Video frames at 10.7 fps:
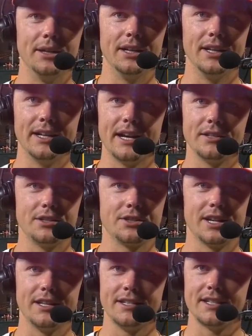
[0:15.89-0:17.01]
But uh, yeah, I was just
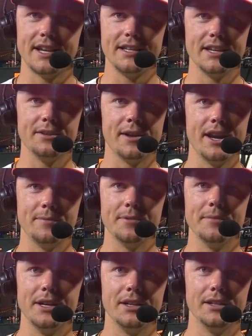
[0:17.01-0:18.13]
trying to stay the other way up the
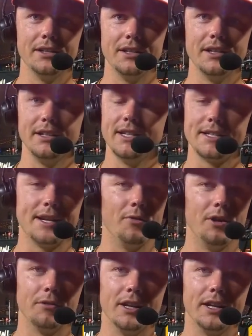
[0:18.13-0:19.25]
middle and at least get
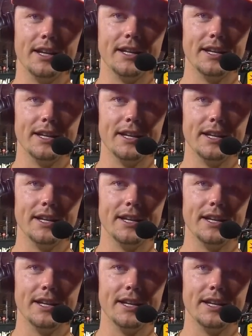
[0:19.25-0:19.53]
one run in.